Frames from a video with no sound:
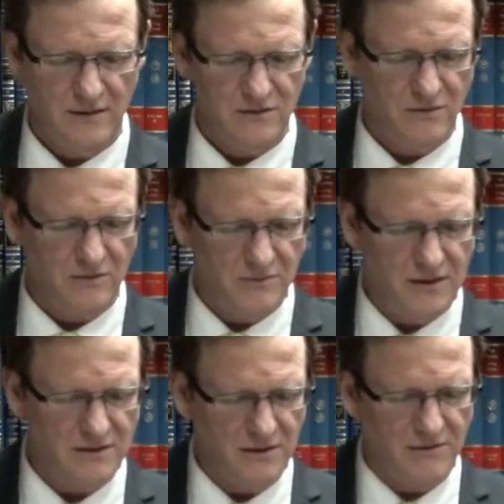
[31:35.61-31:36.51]
So it
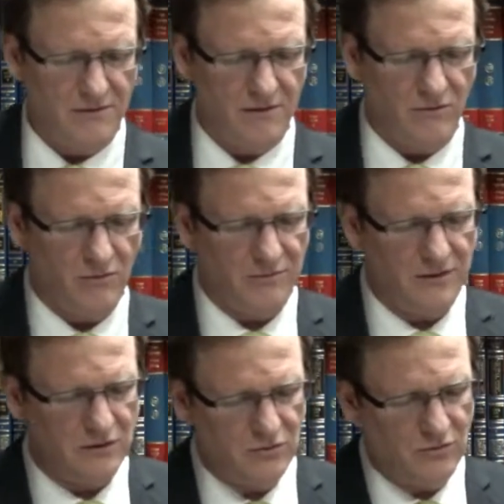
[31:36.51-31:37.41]
means that there will
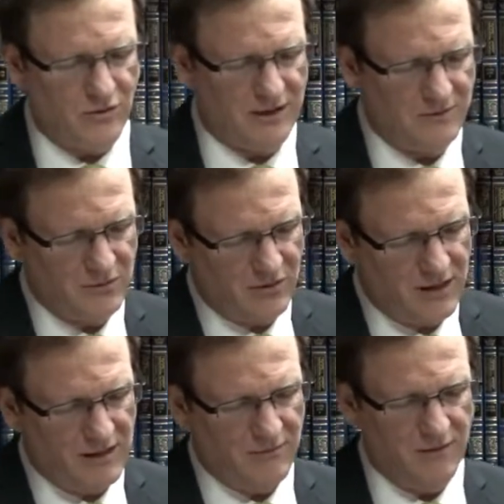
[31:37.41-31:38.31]
be two kohen
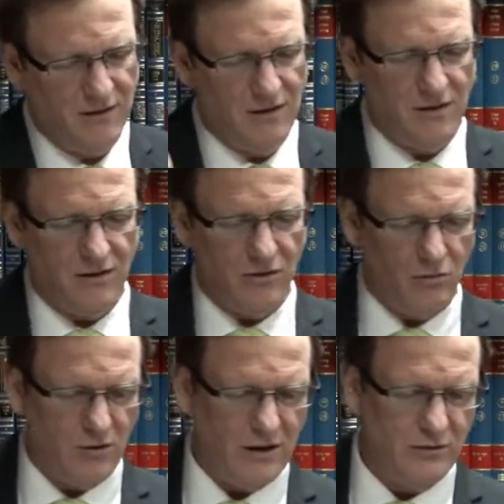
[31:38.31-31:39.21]
gadolim the
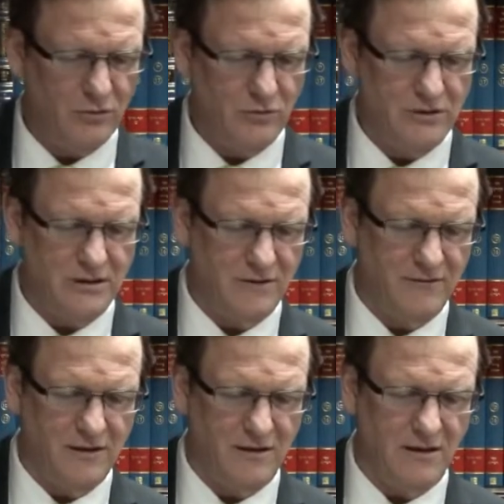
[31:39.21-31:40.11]
one who's
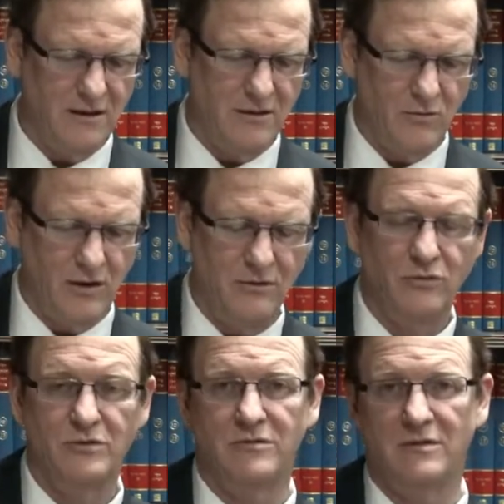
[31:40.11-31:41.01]
serving and the one
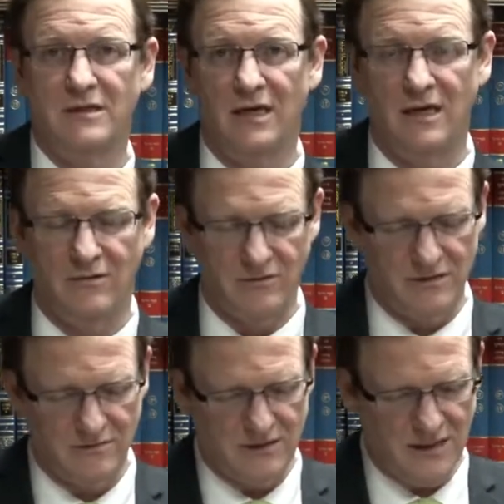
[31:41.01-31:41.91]
who is, reti- who
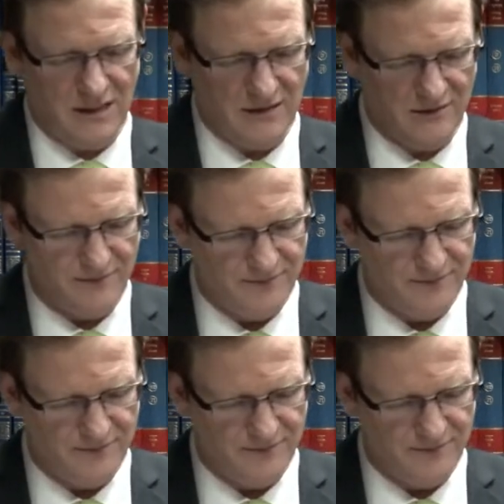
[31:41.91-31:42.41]
is retired.